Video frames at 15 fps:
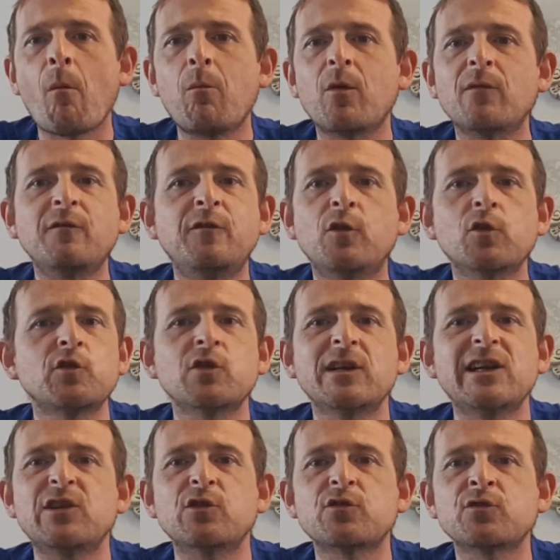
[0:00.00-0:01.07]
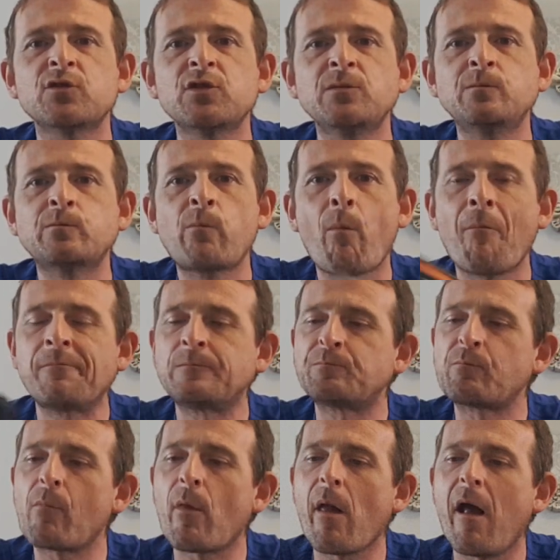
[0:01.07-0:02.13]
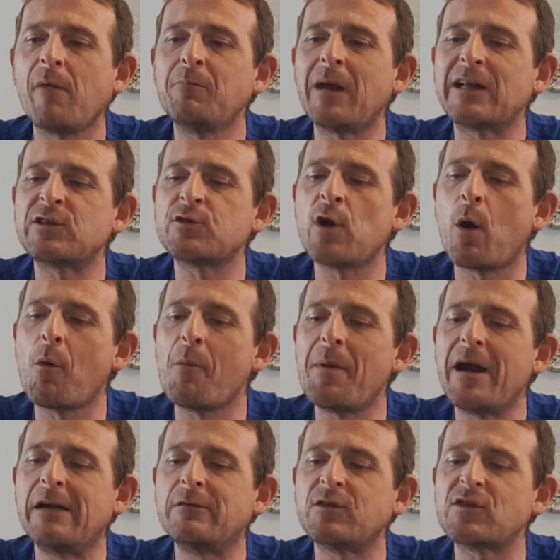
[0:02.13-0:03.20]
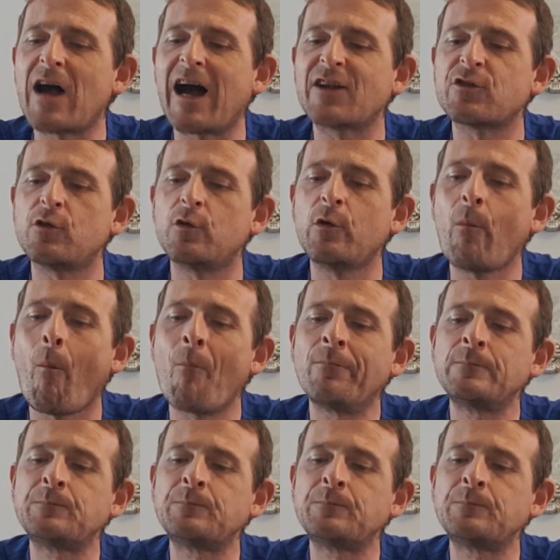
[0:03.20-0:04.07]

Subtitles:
but unfortunately it doesn't. It makes no appearance at all,